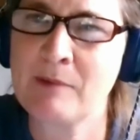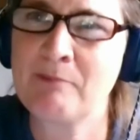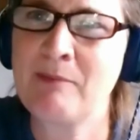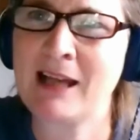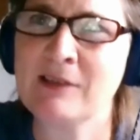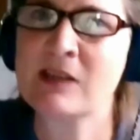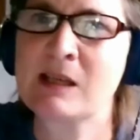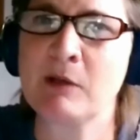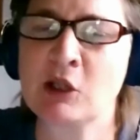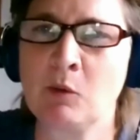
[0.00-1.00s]
the
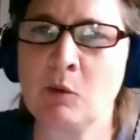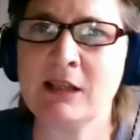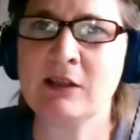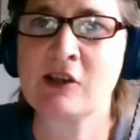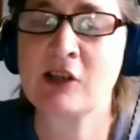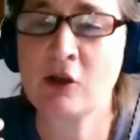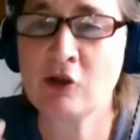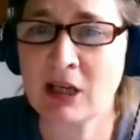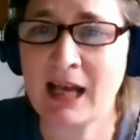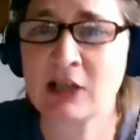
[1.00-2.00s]
balance between the
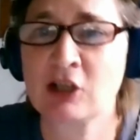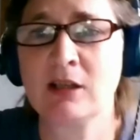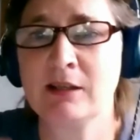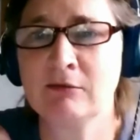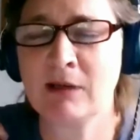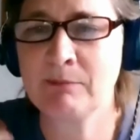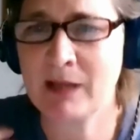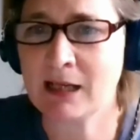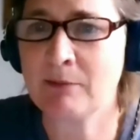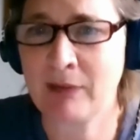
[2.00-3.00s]
social action and the
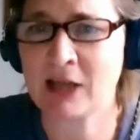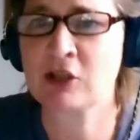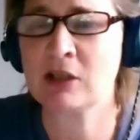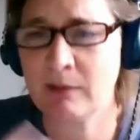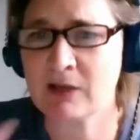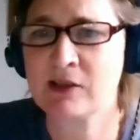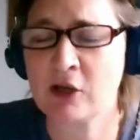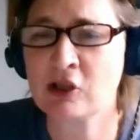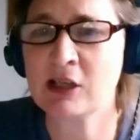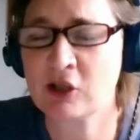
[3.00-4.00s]
being impassioned about
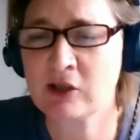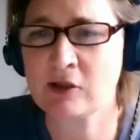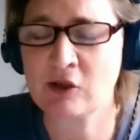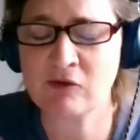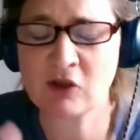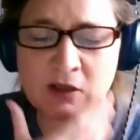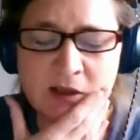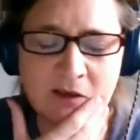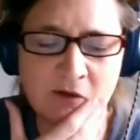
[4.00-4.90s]
social issues, as you've just,